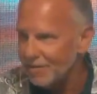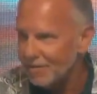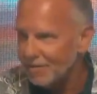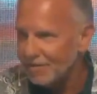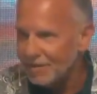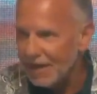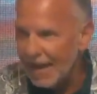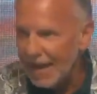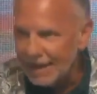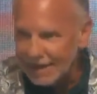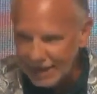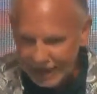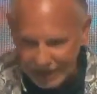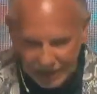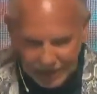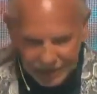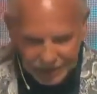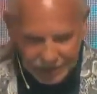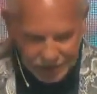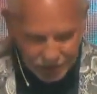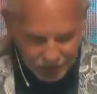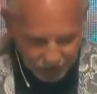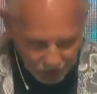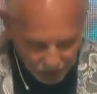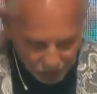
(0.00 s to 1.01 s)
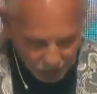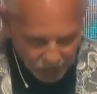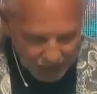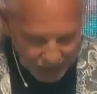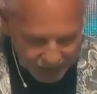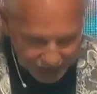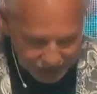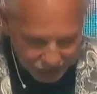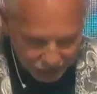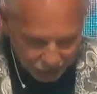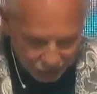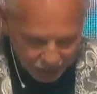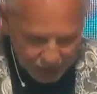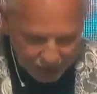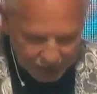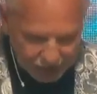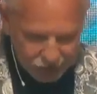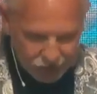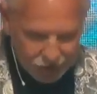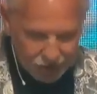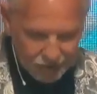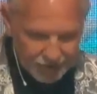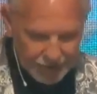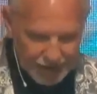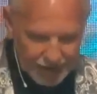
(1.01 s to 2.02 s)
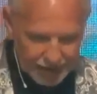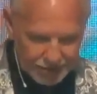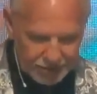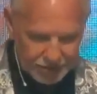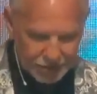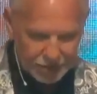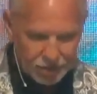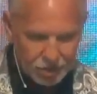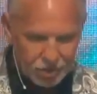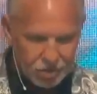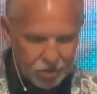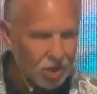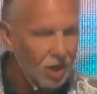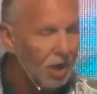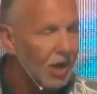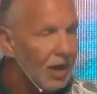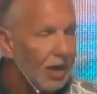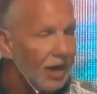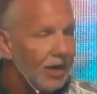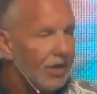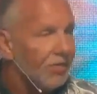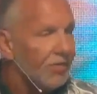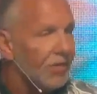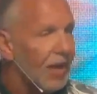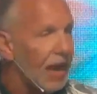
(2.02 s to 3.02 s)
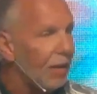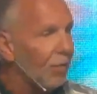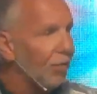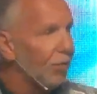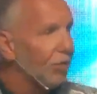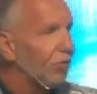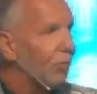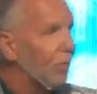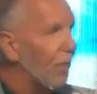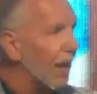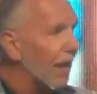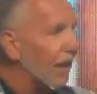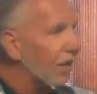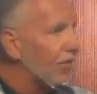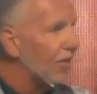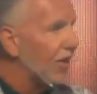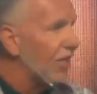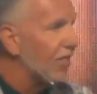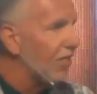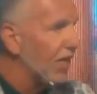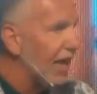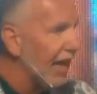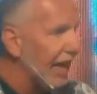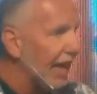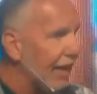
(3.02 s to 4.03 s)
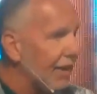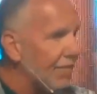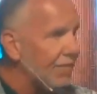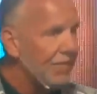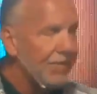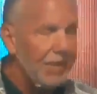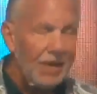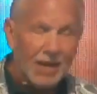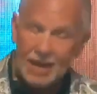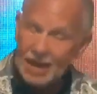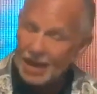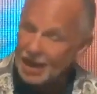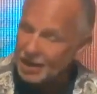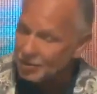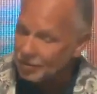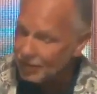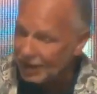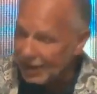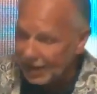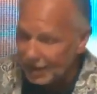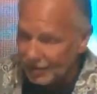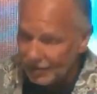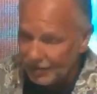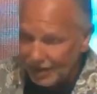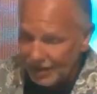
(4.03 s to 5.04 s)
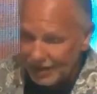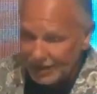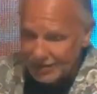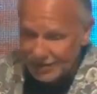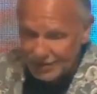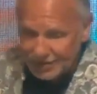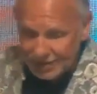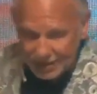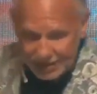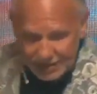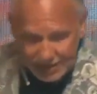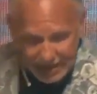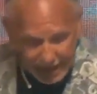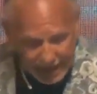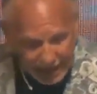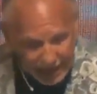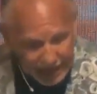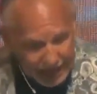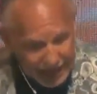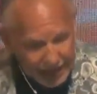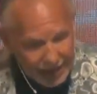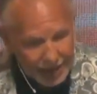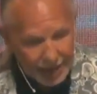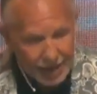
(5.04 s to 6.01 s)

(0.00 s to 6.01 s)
That is the resurrection message that was relevant then and relevant today